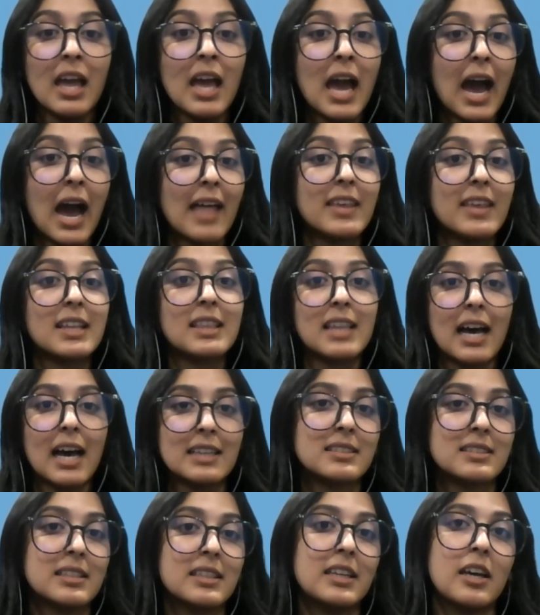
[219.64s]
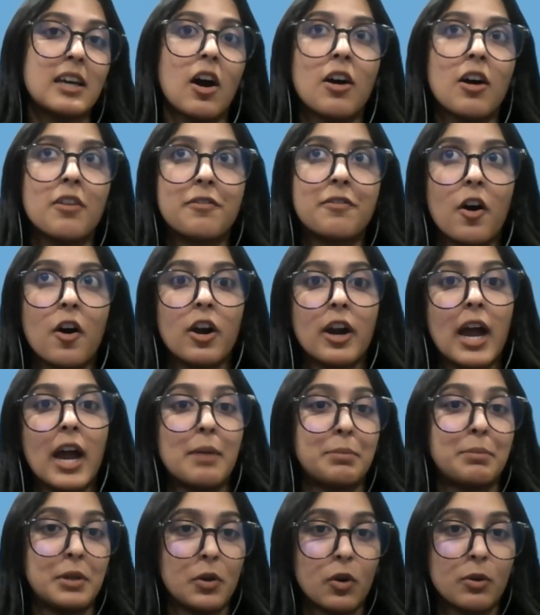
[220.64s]
And then lastly, of our
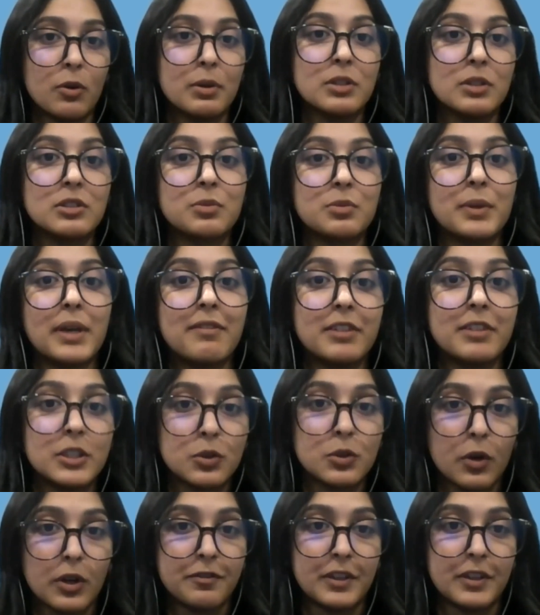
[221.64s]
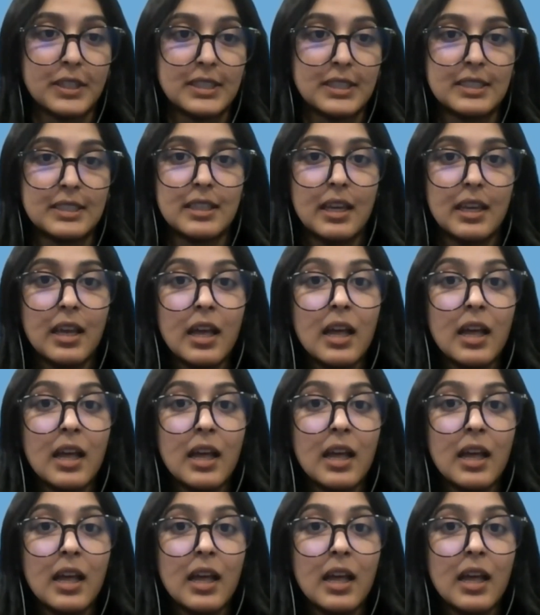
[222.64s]
happy hormones, we have endorphins.